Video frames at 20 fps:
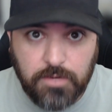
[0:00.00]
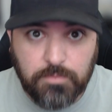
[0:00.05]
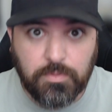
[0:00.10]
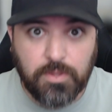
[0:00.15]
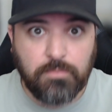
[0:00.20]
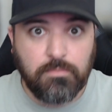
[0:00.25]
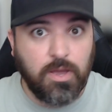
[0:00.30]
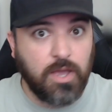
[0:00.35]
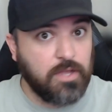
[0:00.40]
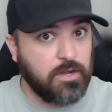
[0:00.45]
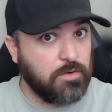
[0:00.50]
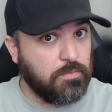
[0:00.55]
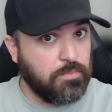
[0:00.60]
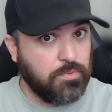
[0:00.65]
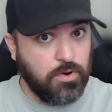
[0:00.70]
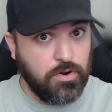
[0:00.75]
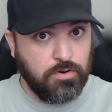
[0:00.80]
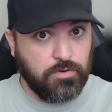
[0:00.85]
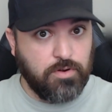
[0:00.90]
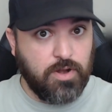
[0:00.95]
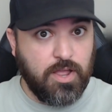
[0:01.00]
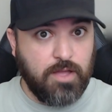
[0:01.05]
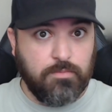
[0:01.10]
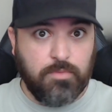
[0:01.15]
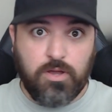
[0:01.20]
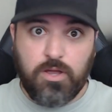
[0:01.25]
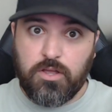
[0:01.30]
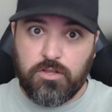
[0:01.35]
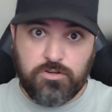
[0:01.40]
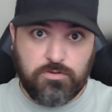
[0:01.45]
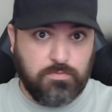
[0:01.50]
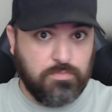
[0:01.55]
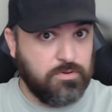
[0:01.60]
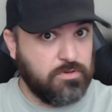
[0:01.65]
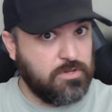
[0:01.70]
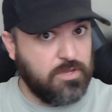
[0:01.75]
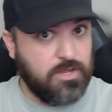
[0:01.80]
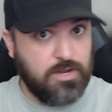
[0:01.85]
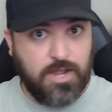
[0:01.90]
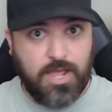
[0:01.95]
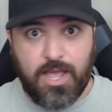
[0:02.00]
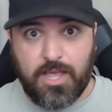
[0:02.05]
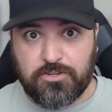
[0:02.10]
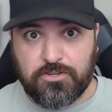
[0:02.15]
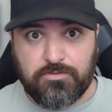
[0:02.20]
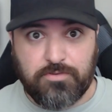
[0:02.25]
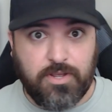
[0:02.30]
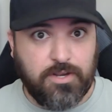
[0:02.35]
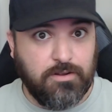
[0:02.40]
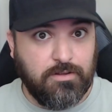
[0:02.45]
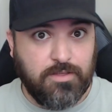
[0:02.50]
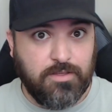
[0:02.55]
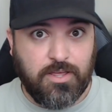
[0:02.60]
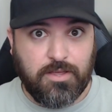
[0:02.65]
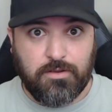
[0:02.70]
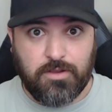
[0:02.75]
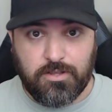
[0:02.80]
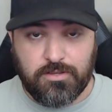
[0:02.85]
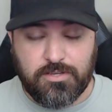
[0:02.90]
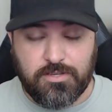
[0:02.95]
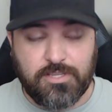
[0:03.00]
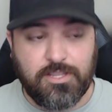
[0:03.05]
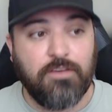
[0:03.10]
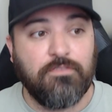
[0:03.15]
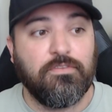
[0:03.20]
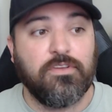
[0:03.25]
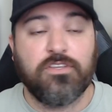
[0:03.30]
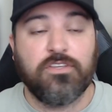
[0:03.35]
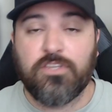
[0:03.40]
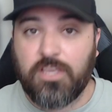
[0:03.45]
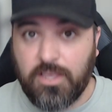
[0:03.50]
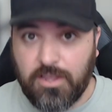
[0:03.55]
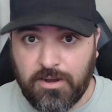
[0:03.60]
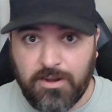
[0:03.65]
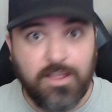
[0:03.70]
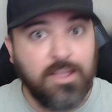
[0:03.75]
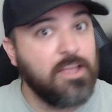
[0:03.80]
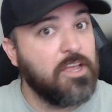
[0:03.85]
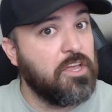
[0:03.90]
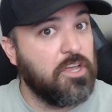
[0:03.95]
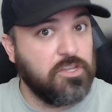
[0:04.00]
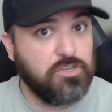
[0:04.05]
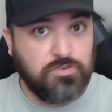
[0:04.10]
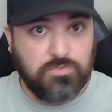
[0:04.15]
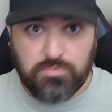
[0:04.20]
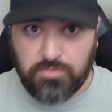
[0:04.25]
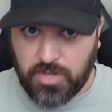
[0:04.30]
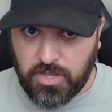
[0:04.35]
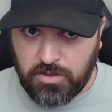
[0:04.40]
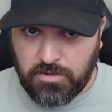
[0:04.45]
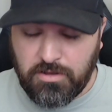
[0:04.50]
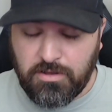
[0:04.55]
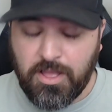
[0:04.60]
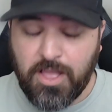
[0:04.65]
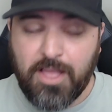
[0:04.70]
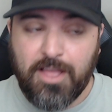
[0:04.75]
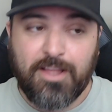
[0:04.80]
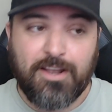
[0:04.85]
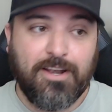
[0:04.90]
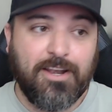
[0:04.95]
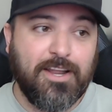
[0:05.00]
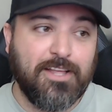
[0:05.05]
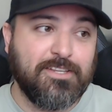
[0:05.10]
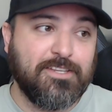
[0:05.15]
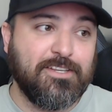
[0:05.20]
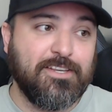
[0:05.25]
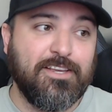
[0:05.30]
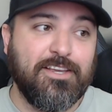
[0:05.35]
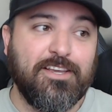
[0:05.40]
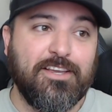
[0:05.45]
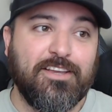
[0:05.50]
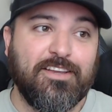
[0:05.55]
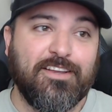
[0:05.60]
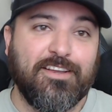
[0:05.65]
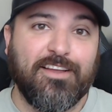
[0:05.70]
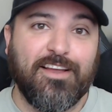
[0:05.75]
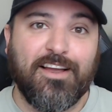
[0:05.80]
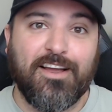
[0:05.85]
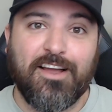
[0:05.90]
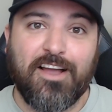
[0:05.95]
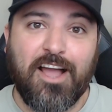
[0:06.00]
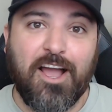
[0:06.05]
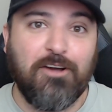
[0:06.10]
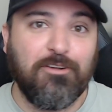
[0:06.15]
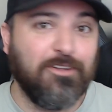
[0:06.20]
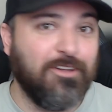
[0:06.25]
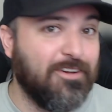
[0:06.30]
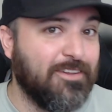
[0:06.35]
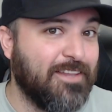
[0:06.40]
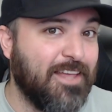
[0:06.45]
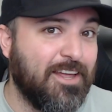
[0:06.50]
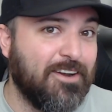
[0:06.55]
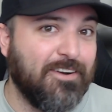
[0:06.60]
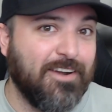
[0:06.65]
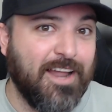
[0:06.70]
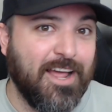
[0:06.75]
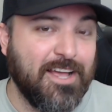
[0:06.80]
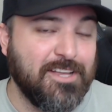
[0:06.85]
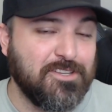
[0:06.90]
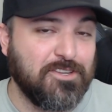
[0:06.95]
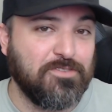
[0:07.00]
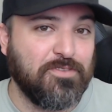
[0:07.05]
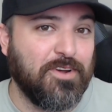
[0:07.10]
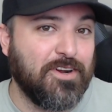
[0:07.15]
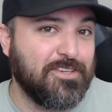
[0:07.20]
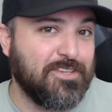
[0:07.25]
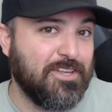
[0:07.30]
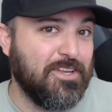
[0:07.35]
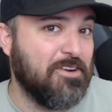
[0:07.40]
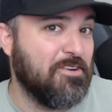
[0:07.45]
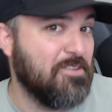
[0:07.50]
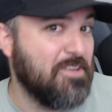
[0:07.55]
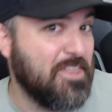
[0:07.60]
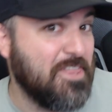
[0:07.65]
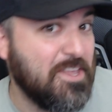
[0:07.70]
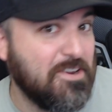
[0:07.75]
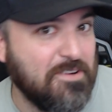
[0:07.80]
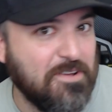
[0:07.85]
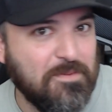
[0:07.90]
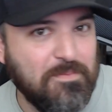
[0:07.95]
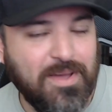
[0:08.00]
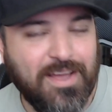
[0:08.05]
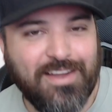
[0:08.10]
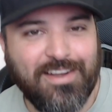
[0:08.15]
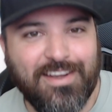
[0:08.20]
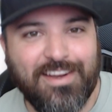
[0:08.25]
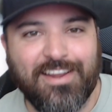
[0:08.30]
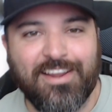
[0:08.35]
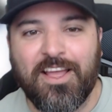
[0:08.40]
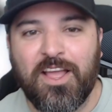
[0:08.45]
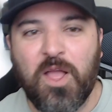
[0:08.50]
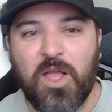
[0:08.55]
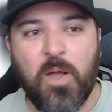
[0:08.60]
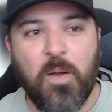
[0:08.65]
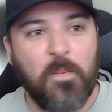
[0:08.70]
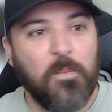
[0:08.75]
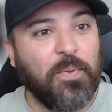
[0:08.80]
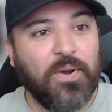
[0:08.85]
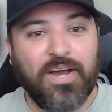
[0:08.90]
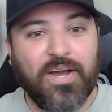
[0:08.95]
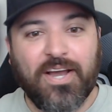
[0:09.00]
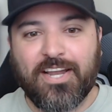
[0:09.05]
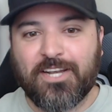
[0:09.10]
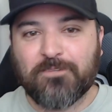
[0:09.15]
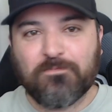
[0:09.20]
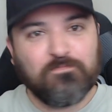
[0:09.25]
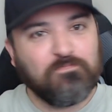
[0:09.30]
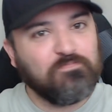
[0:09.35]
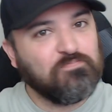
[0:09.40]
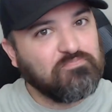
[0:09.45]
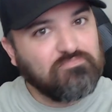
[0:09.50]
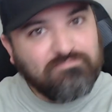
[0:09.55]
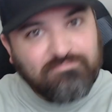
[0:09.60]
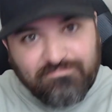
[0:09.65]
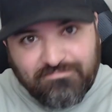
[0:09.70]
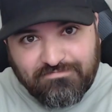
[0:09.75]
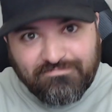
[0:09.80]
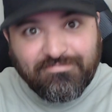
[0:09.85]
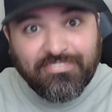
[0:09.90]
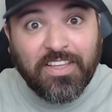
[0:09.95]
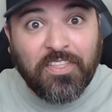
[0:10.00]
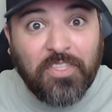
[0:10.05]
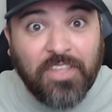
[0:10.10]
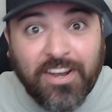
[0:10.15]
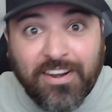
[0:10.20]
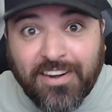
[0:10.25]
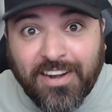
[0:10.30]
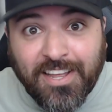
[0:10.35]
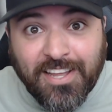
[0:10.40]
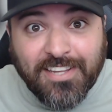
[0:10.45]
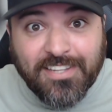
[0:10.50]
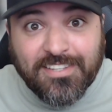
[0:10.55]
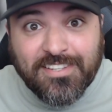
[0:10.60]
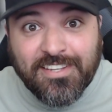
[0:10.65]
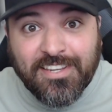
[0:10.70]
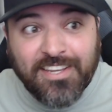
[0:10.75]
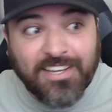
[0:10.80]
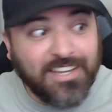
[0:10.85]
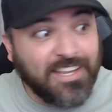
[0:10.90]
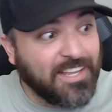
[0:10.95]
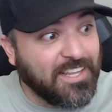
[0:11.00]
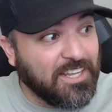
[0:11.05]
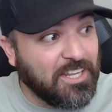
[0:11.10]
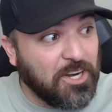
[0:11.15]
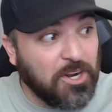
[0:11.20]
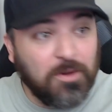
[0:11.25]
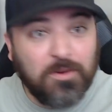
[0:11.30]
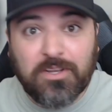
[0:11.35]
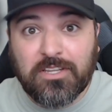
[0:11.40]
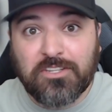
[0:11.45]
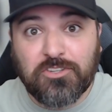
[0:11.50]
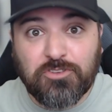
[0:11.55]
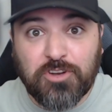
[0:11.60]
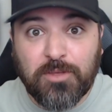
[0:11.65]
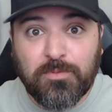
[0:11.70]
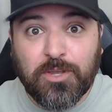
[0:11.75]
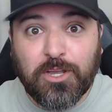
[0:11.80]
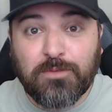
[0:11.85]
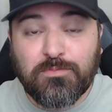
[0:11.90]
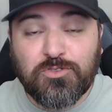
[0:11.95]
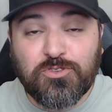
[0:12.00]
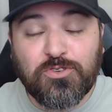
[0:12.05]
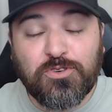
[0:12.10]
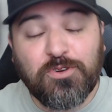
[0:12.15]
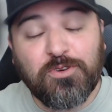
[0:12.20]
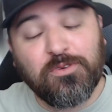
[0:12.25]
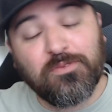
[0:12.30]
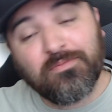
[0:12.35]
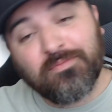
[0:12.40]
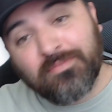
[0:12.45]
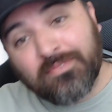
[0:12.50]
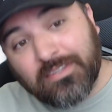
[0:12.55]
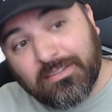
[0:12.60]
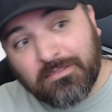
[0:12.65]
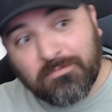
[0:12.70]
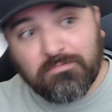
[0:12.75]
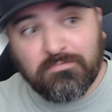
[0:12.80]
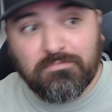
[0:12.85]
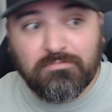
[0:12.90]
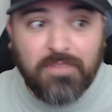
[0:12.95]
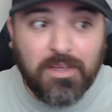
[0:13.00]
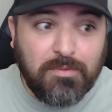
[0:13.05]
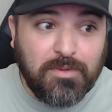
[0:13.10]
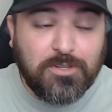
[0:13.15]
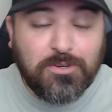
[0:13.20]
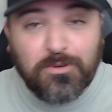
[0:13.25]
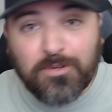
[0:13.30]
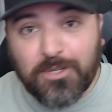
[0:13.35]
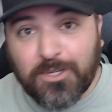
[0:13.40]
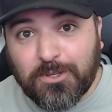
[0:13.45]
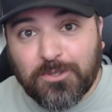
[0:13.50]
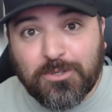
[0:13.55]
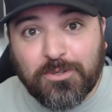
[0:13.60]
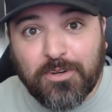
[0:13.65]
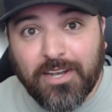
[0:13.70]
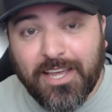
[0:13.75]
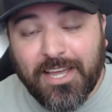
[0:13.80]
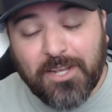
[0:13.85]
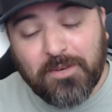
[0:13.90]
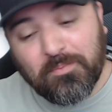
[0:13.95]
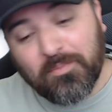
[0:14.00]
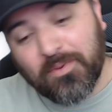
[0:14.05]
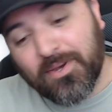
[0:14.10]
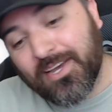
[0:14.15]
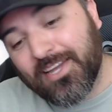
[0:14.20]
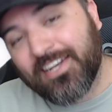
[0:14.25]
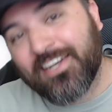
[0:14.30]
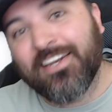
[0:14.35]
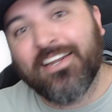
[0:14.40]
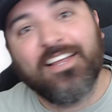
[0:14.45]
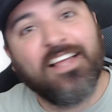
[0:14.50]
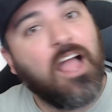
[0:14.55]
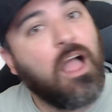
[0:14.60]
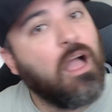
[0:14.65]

NB Miner program, 100% hash rate, all that good stuff is here, is real. Let's see uh, how long that'll last as far as, you know, Ethereum mining, but there it is. You know, a dream come true. Maybe too little too late, but